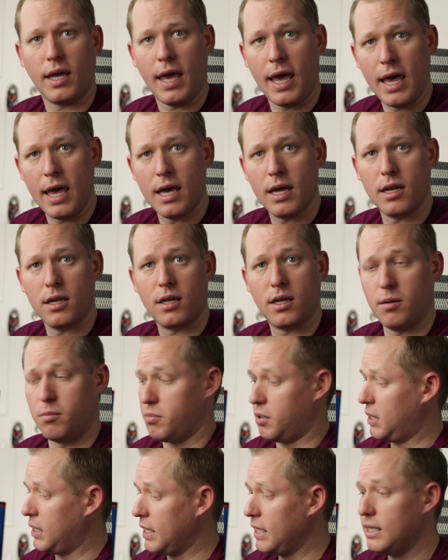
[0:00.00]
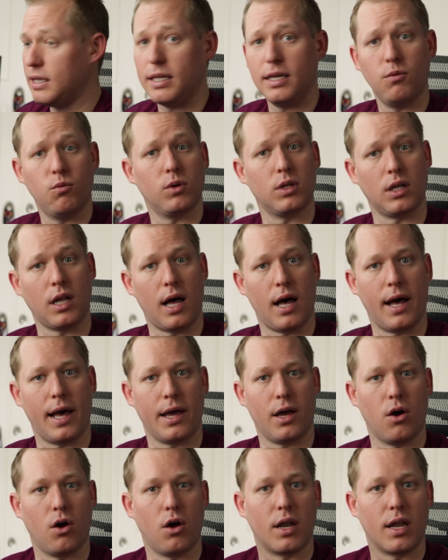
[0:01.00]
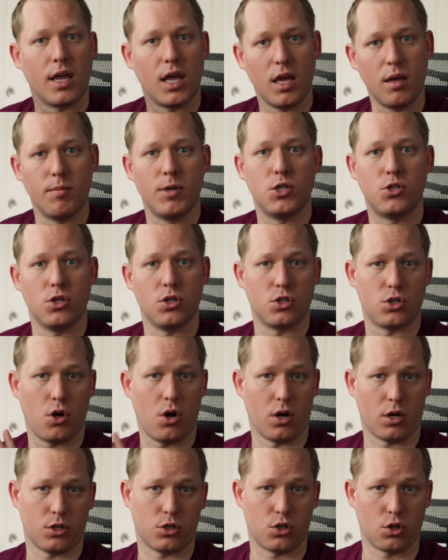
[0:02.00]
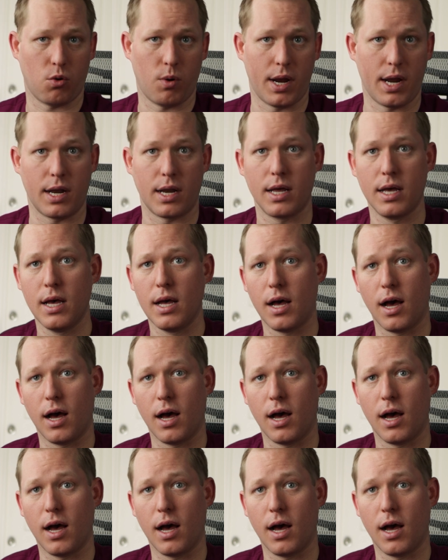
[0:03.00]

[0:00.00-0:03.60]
can completely rely on images on a screen.